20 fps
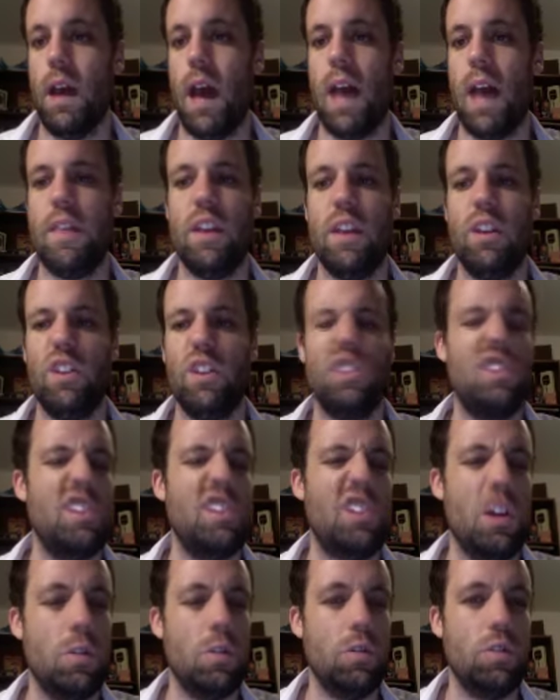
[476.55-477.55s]
And then you've got just the
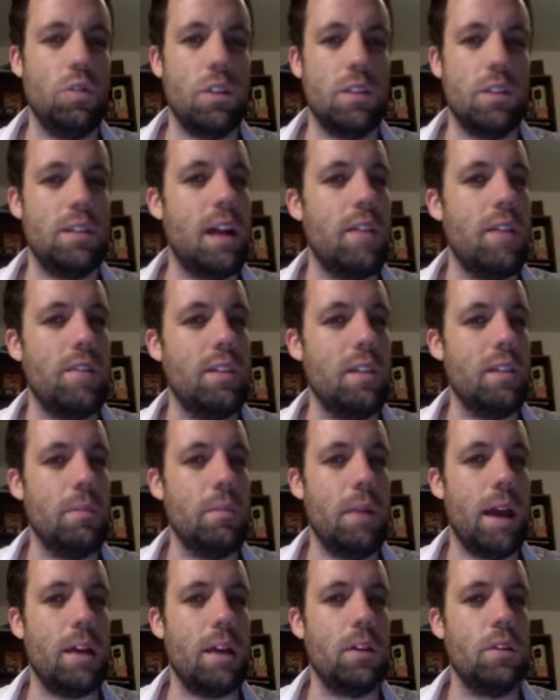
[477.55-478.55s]
general sort of stuff in the
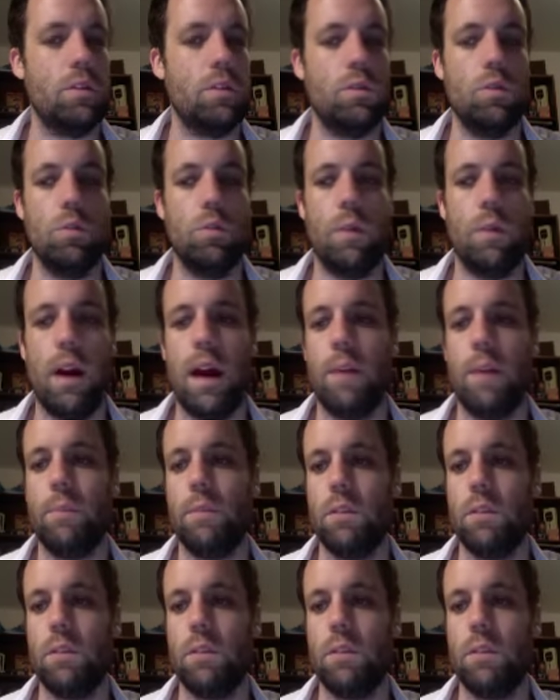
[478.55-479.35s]
Mac toolbar,